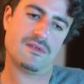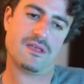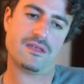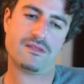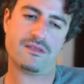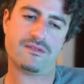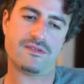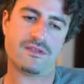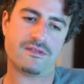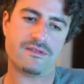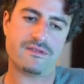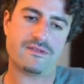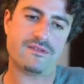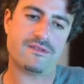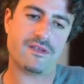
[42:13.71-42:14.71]
Unless that's
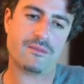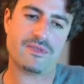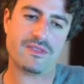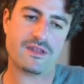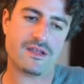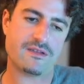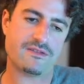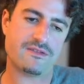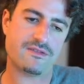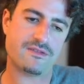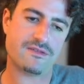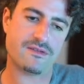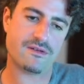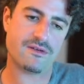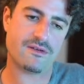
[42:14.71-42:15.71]
something that I
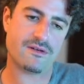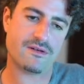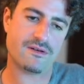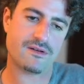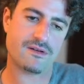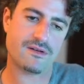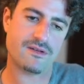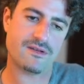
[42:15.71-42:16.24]
saw.